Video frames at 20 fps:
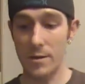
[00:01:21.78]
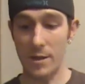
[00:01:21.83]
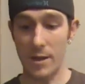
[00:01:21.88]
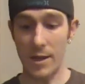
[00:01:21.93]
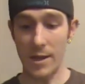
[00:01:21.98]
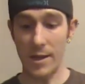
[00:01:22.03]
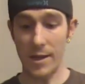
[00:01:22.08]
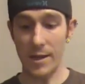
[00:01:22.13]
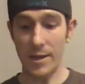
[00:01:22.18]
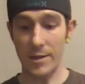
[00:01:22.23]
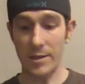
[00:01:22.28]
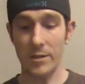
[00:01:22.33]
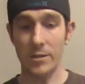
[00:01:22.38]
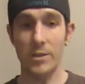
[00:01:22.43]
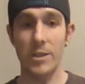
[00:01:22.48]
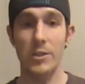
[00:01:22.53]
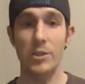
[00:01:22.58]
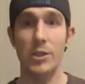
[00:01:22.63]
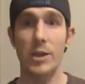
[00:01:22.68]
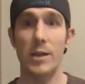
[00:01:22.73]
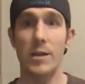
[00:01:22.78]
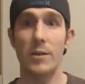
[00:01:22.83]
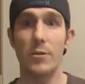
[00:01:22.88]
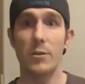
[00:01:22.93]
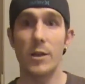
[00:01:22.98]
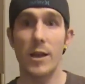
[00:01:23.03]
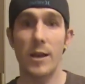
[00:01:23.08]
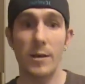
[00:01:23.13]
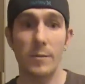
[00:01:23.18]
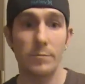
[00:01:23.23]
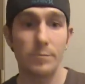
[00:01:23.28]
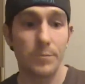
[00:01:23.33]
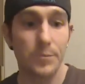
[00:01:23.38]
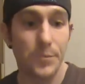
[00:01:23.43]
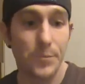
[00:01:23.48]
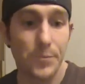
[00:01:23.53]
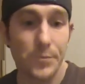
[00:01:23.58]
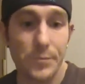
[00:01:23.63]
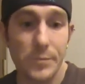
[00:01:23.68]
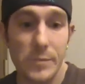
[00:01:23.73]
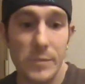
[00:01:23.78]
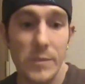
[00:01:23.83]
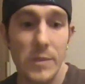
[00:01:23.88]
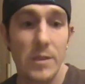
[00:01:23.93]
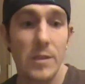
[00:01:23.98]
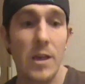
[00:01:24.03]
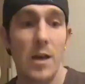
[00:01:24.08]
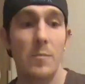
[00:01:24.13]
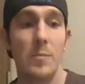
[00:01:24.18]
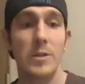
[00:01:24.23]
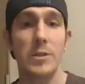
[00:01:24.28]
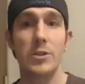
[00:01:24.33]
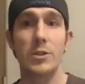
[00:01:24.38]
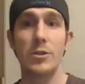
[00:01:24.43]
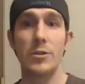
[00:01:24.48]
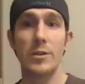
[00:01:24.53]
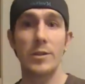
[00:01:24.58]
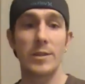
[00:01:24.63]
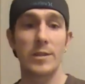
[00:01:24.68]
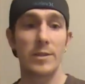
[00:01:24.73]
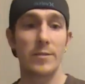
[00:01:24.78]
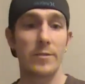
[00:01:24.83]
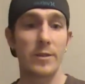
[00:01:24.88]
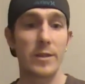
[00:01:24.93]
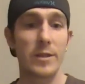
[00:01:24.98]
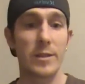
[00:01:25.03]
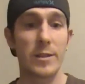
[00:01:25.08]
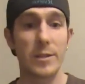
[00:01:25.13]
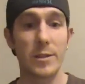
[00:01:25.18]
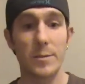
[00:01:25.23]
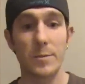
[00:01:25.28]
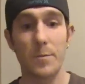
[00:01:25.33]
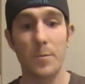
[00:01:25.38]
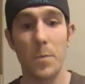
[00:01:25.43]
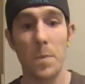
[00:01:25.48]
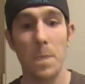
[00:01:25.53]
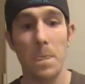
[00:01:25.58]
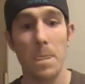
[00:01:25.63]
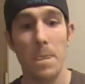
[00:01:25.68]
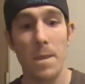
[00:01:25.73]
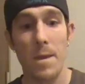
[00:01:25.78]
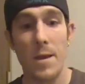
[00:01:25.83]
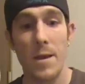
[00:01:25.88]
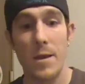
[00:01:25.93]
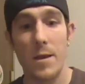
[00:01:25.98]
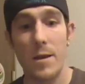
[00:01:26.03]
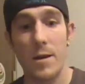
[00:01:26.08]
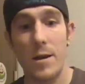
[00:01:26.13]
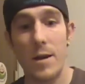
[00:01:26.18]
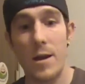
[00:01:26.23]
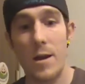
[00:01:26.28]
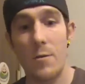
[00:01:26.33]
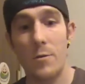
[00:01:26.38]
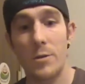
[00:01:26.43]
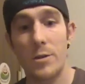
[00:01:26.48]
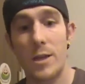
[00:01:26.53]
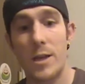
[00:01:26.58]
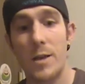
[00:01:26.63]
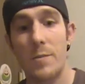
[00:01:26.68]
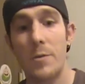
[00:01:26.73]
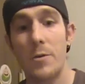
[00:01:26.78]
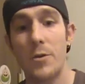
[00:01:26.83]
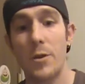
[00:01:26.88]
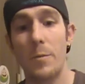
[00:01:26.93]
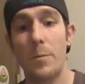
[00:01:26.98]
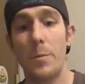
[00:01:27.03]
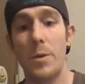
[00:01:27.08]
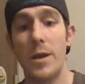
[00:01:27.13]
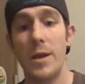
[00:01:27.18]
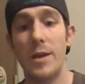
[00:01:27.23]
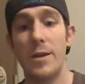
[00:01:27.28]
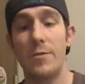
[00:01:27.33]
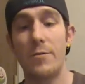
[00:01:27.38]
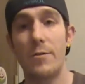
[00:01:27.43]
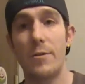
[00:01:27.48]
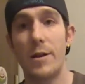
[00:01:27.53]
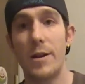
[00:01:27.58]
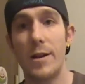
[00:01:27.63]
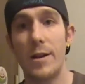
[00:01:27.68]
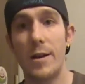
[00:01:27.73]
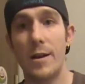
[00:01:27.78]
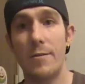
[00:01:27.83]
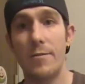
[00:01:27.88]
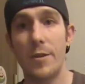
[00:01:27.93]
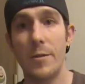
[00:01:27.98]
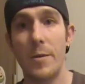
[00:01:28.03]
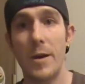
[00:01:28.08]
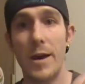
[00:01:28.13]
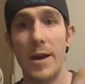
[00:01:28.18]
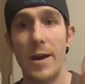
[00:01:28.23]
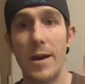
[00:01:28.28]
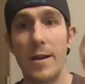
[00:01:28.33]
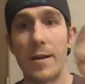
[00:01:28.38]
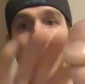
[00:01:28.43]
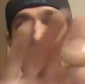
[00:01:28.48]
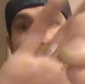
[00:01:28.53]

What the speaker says: I guess it'll teach you how to do that. Not much to this device. Now we'll talk about the pin right off the bat.